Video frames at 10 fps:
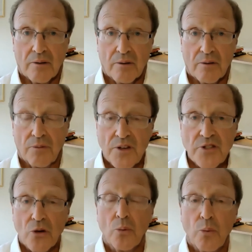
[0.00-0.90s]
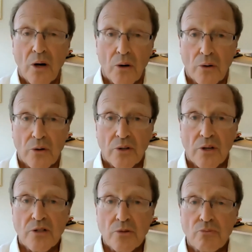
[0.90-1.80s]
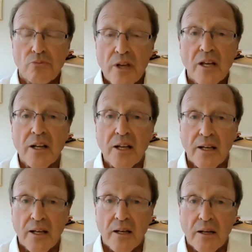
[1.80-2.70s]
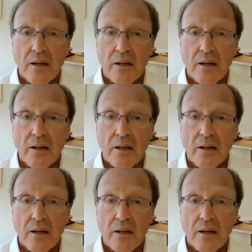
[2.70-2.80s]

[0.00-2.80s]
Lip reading: the physical world is really